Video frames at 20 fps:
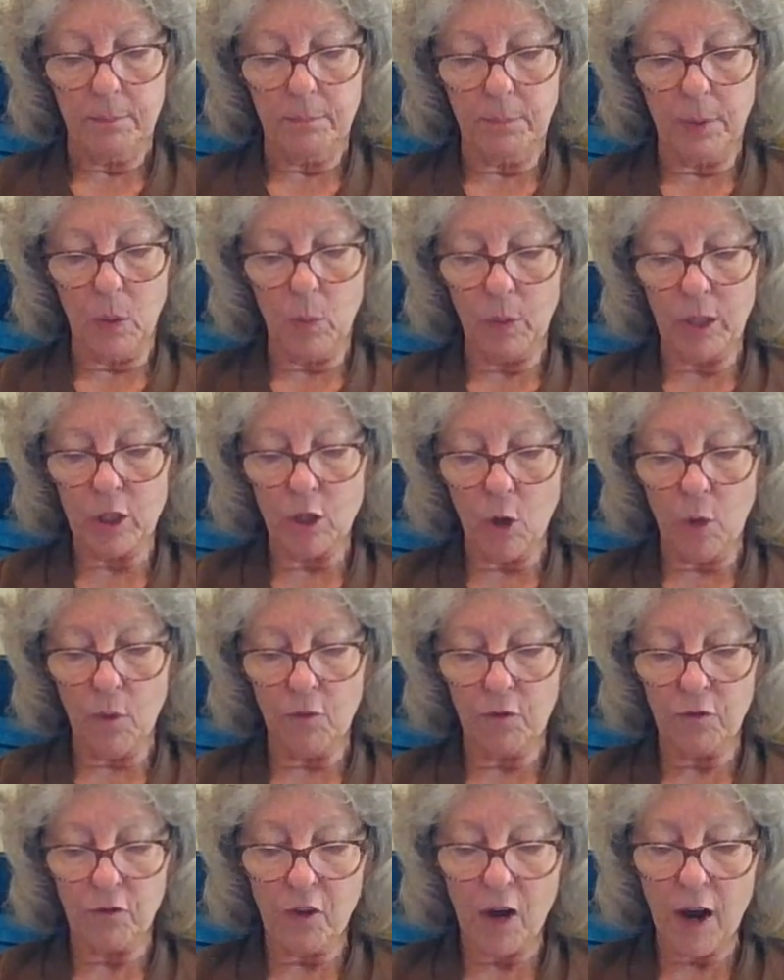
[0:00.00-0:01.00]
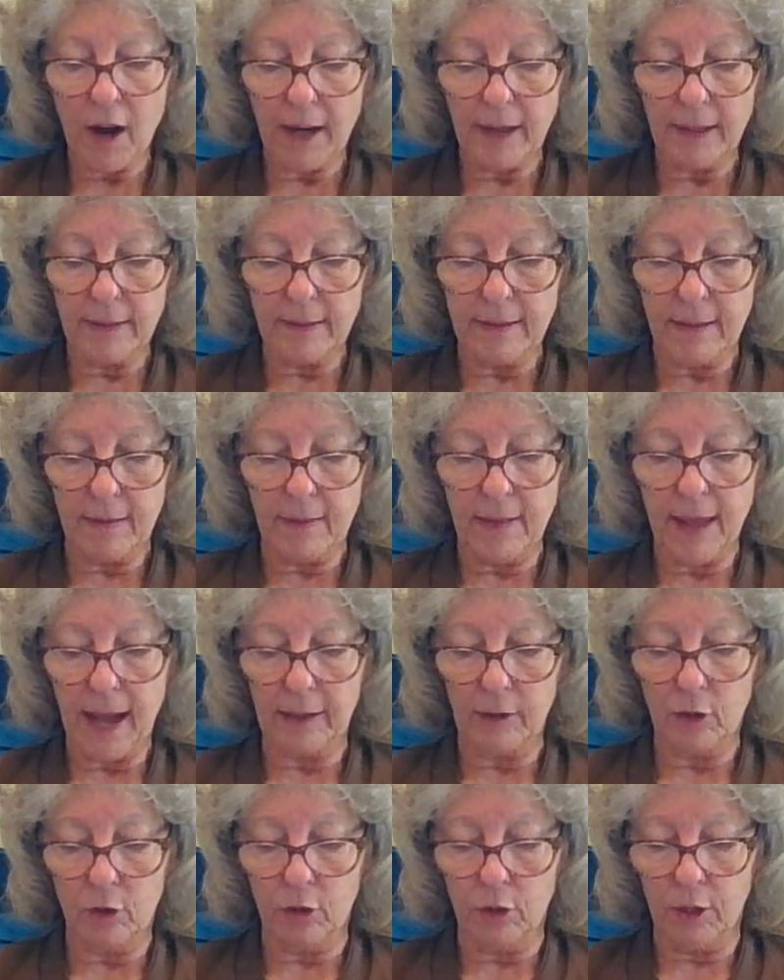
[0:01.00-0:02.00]
but we don't find
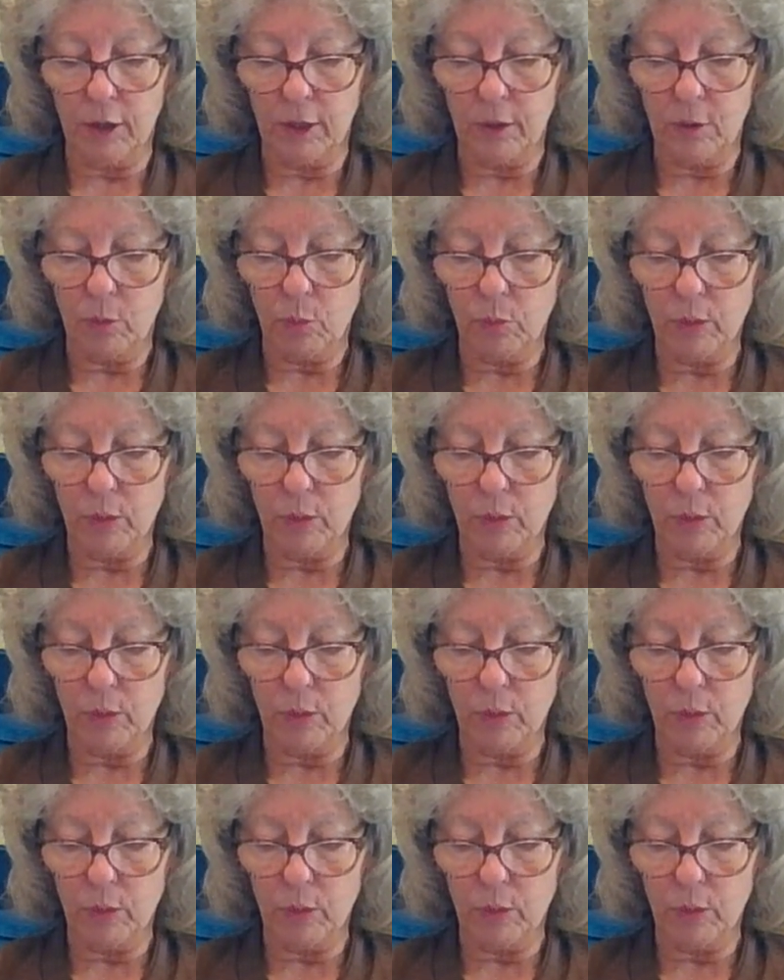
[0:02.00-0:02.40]
that good.